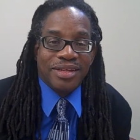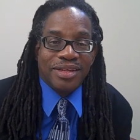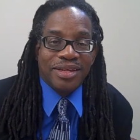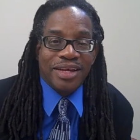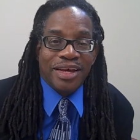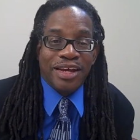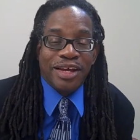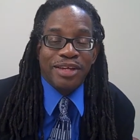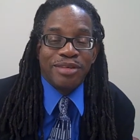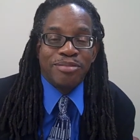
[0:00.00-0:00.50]

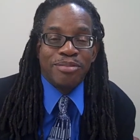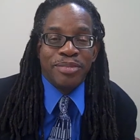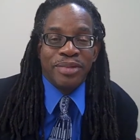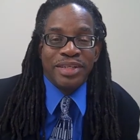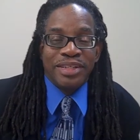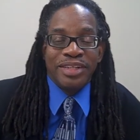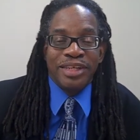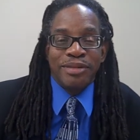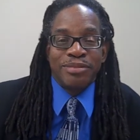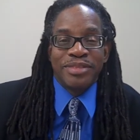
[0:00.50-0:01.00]
Hi,
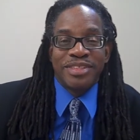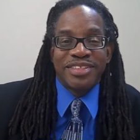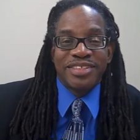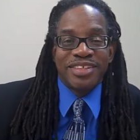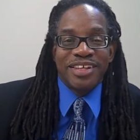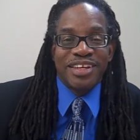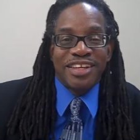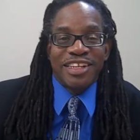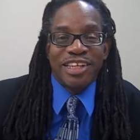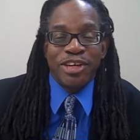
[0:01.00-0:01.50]
my name
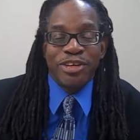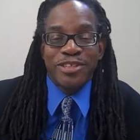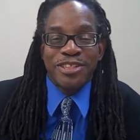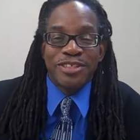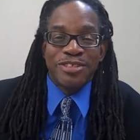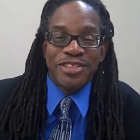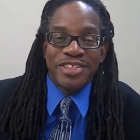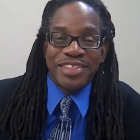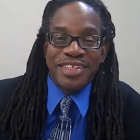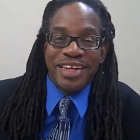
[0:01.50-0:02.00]
is Clarence
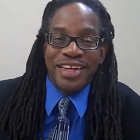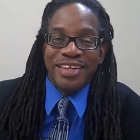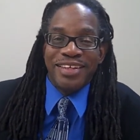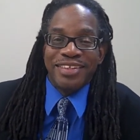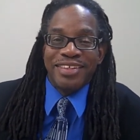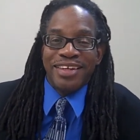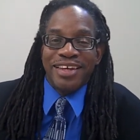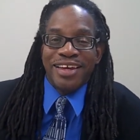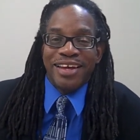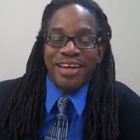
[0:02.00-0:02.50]
Lusane.